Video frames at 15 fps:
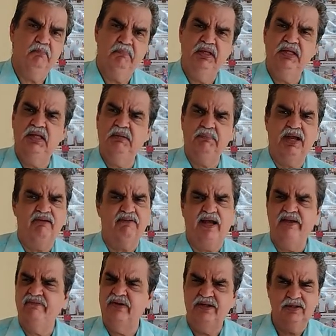Me, my
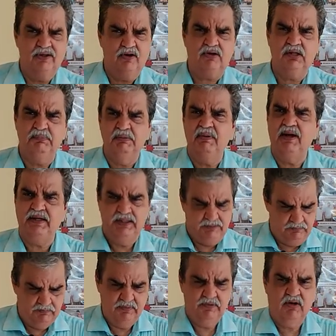wife and Dr.
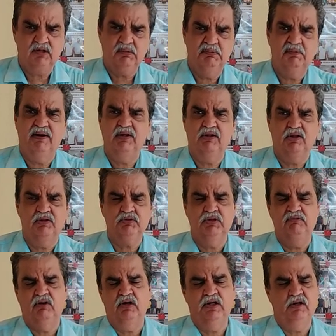Bhimani. Dr. Bhimani was
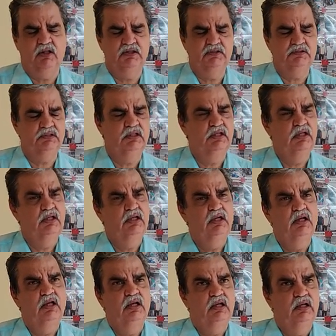also involved in all this.
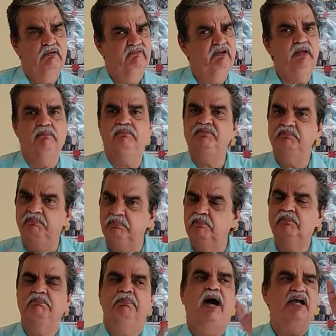We
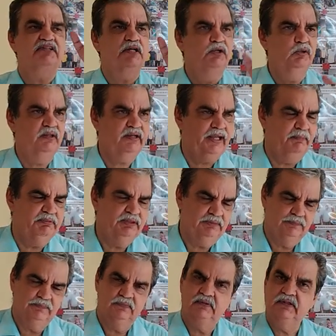barged into the
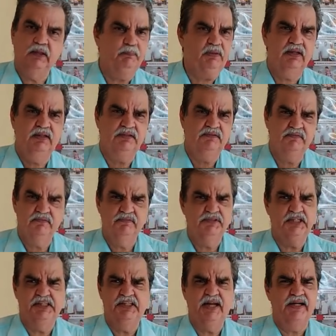cabin. Typical
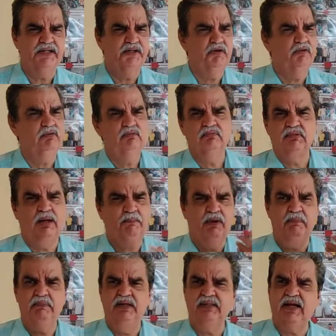JJ attitude.
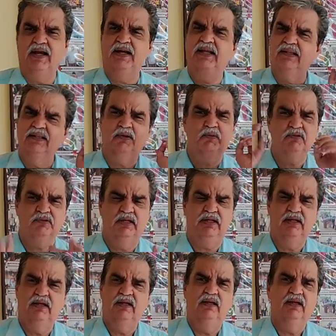Appointment tha nahi, andar ghus gaye.